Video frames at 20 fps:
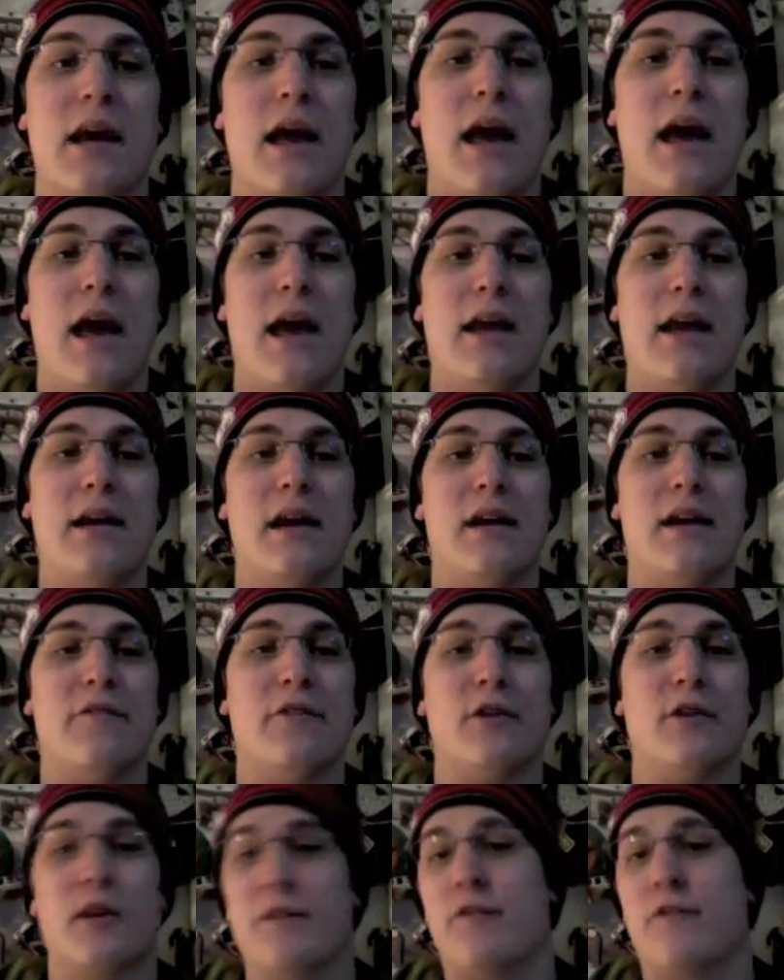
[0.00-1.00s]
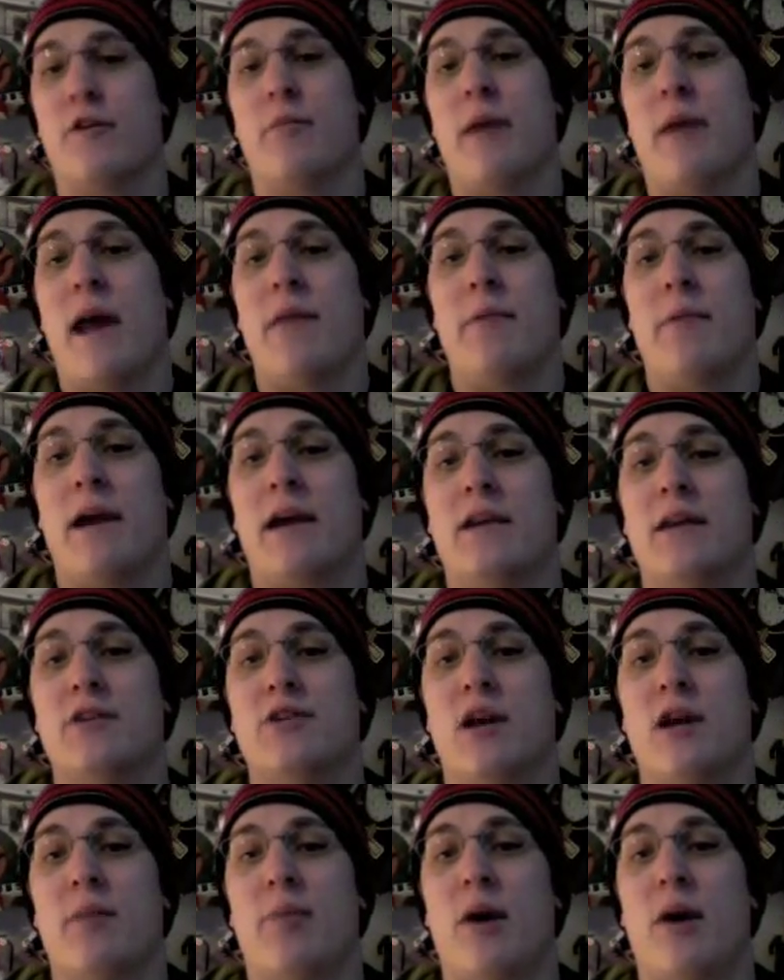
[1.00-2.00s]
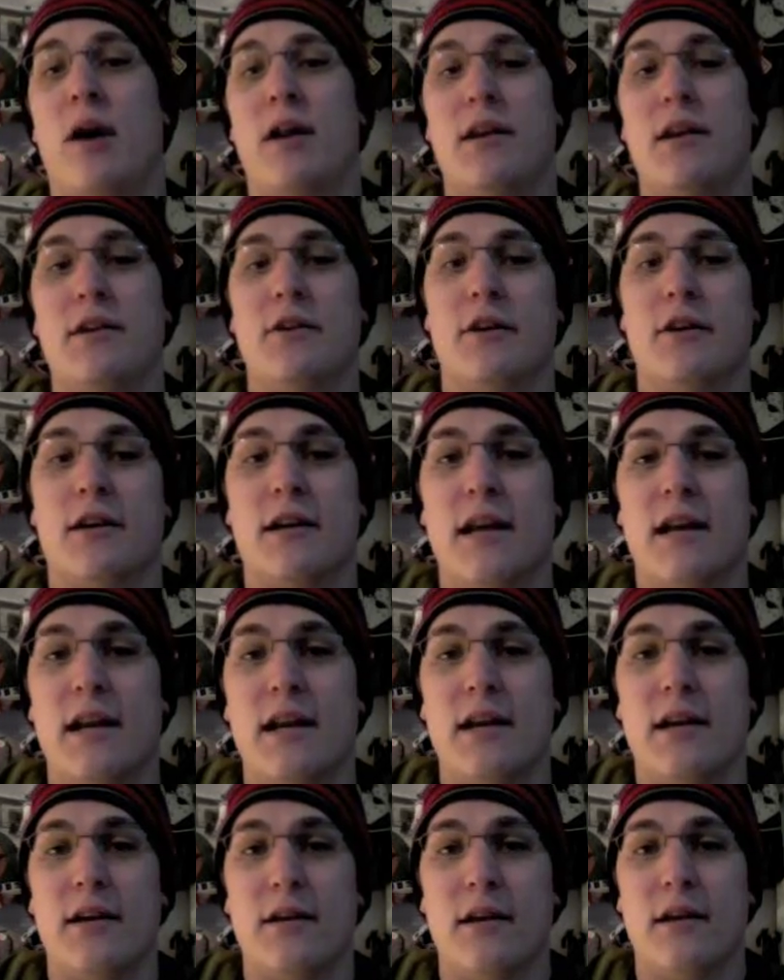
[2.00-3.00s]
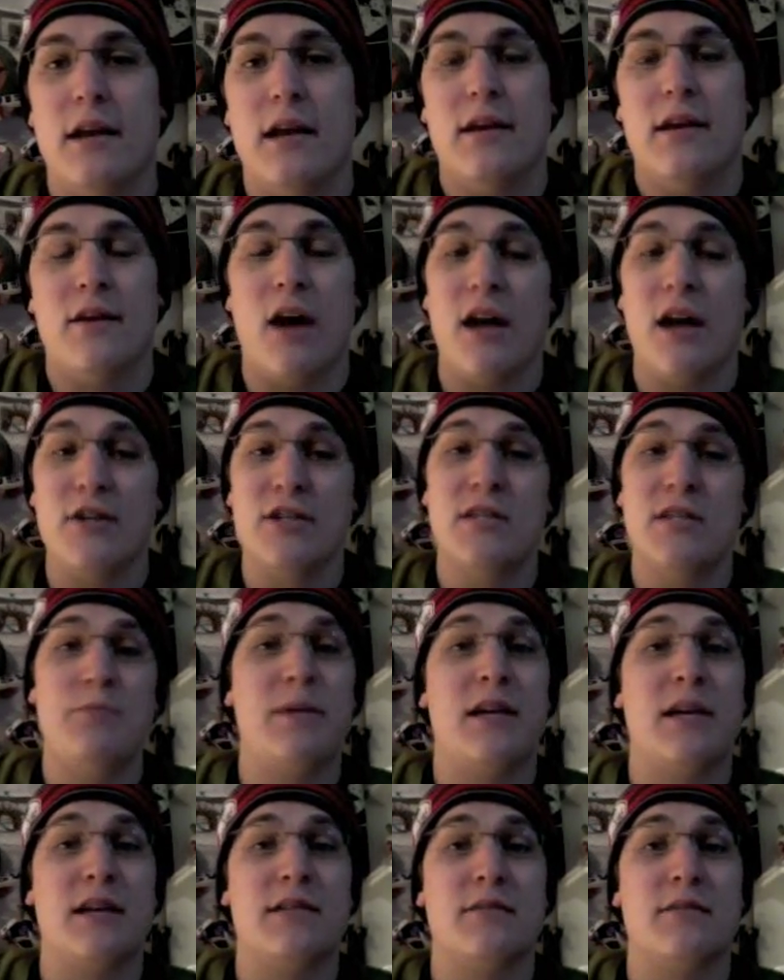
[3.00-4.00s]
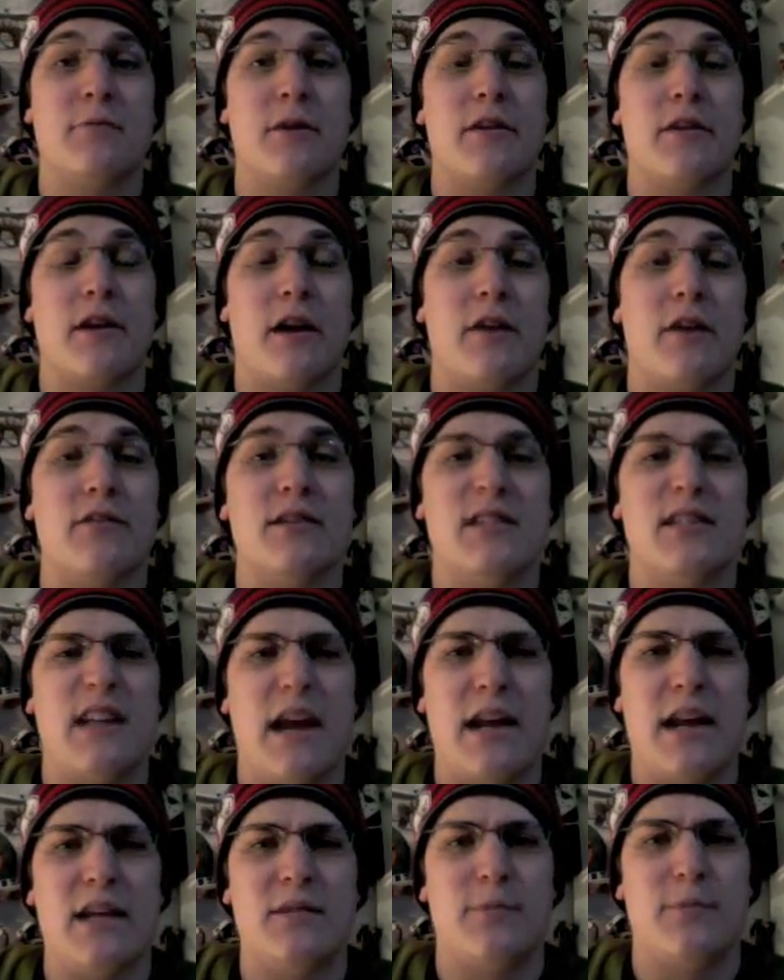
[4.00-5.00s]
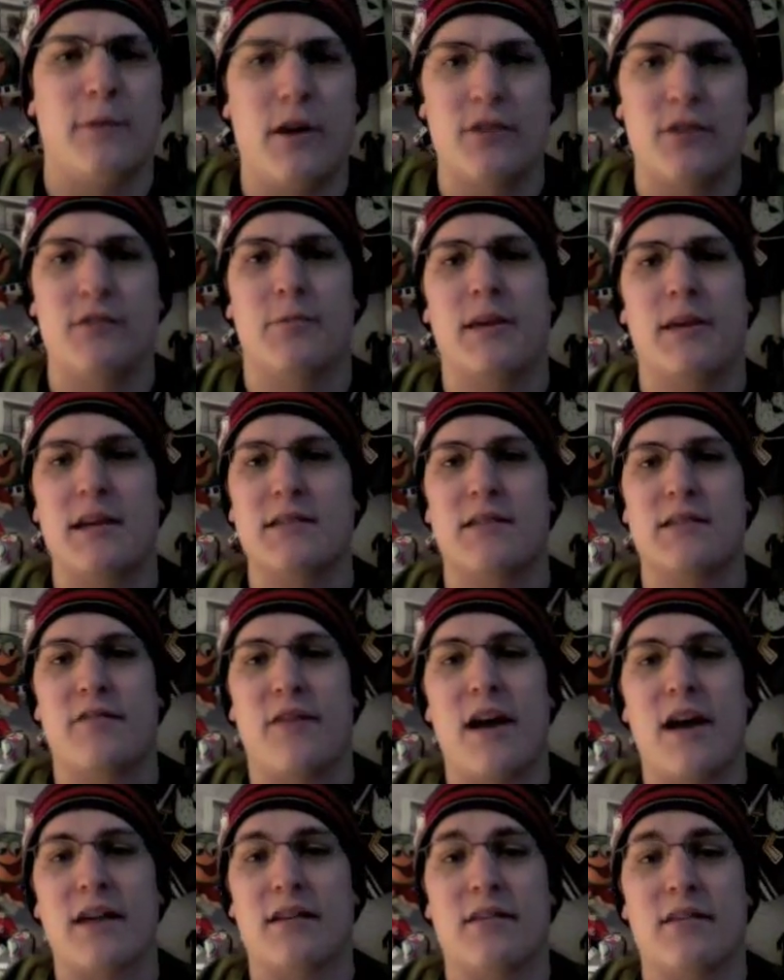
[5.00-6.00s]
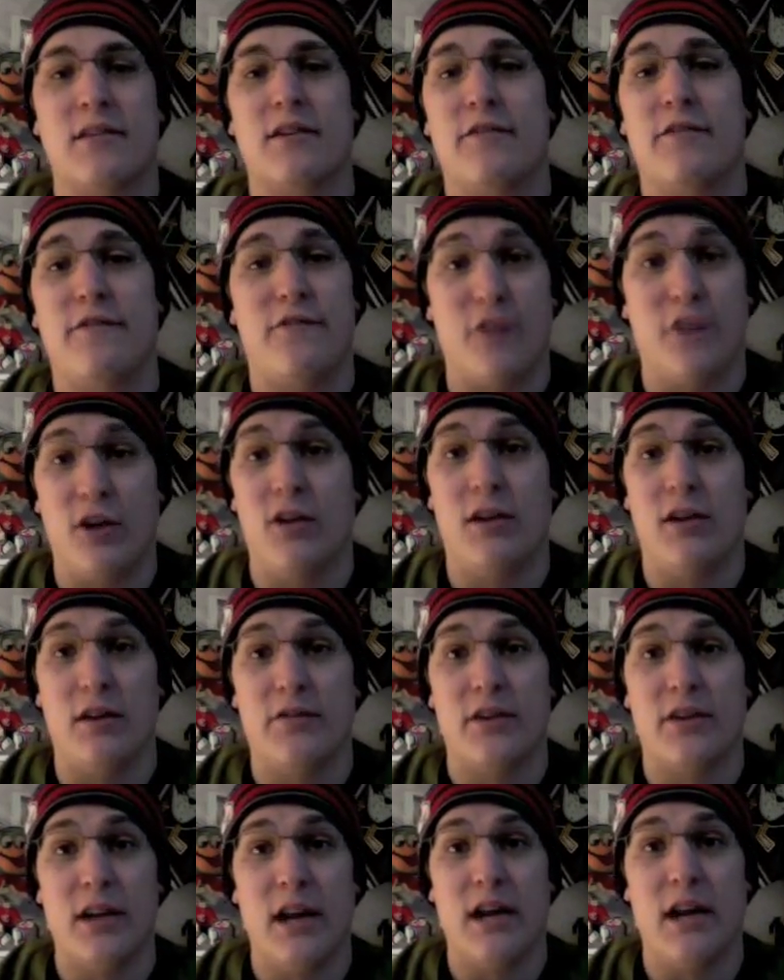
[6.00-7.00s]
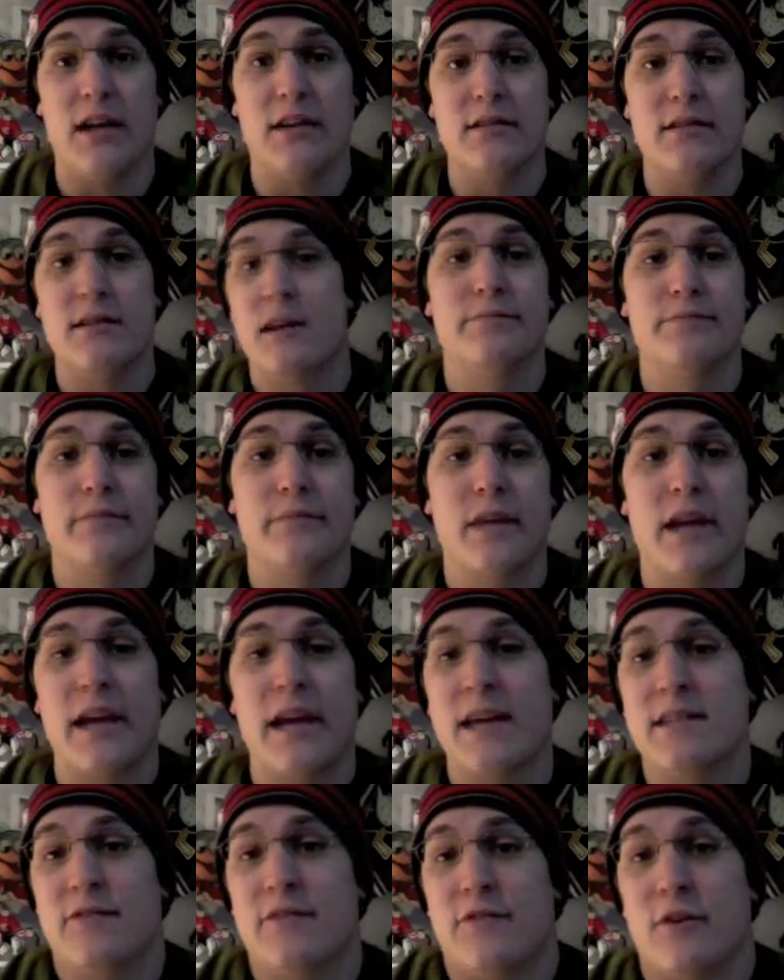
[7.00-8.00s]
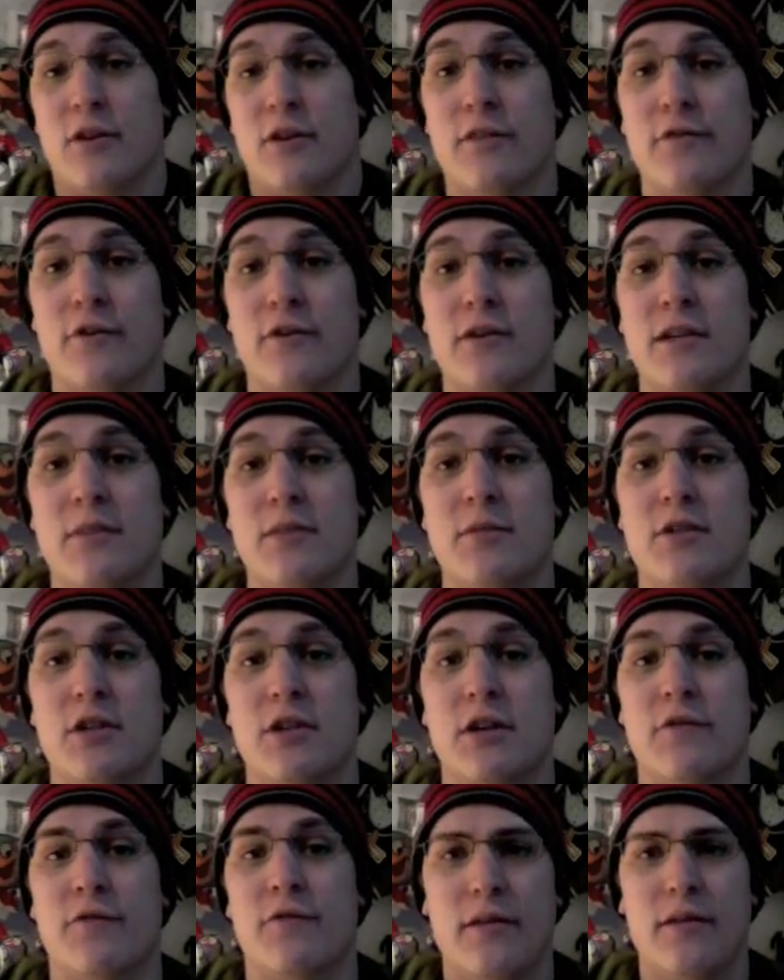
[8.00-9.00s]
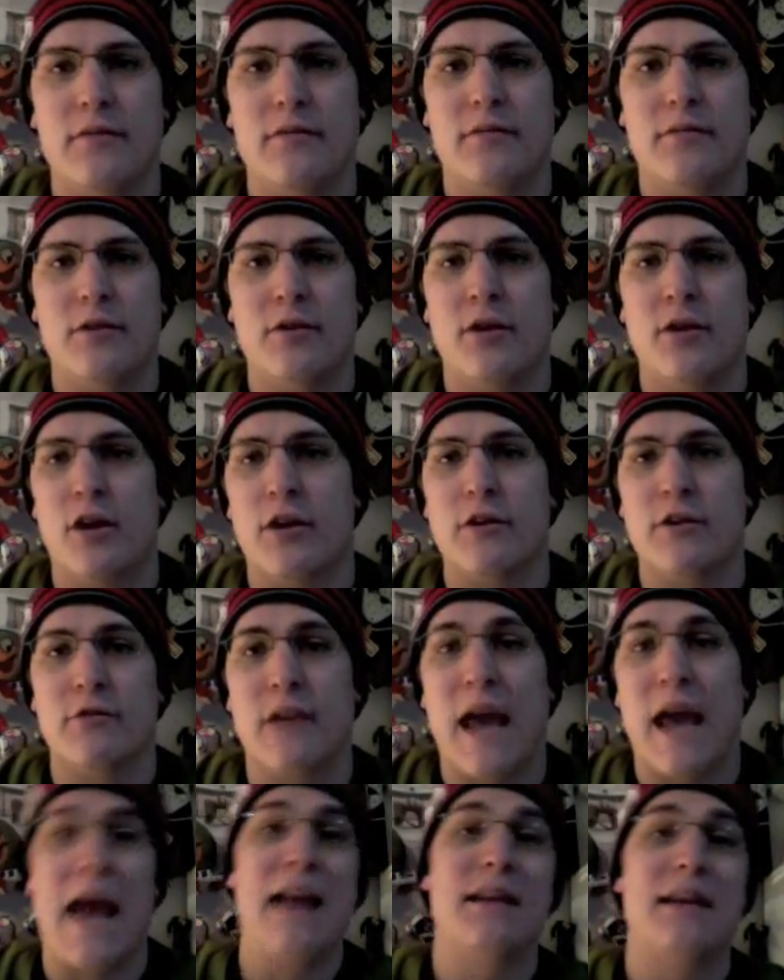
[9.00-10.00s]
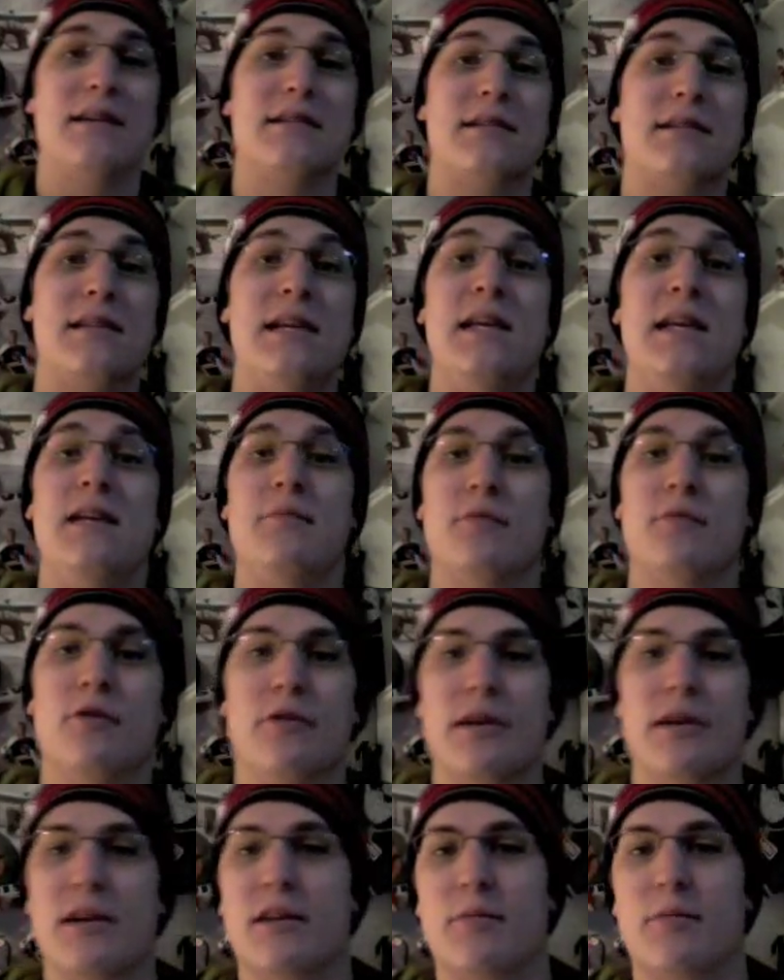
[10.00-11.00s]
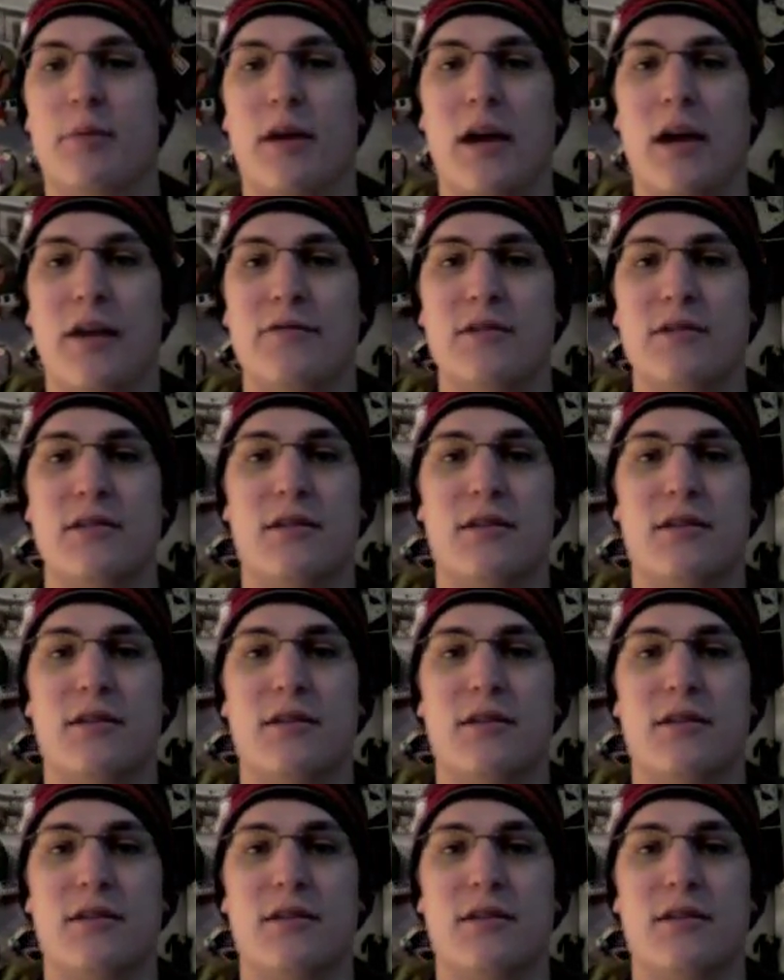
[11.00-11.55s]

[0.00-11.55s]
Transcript: And uh, if you're looking for a bandwagon to jump on and you're a Canadian, not just because of where they are in the standings, but also because of the fact that they're full of Canadians. I guess if you're looking for a team to cheer for, you could argue Canada's team going to the playoffs this